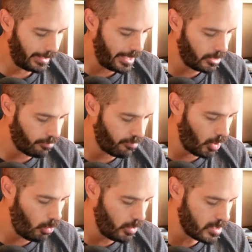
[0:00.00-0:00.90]
like the
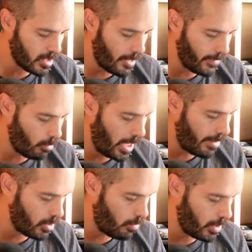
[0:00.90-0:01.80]
flow design that we
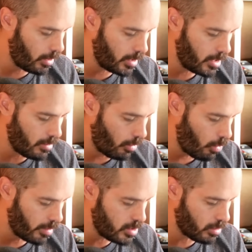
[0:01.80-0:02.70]
have going on here.
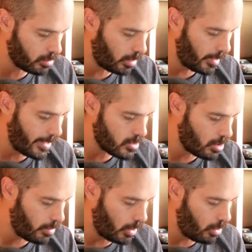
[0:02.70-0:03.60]
Horizontal lines
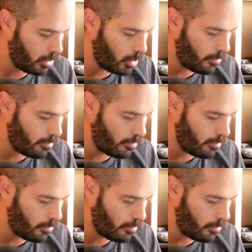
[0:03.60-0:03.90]
going all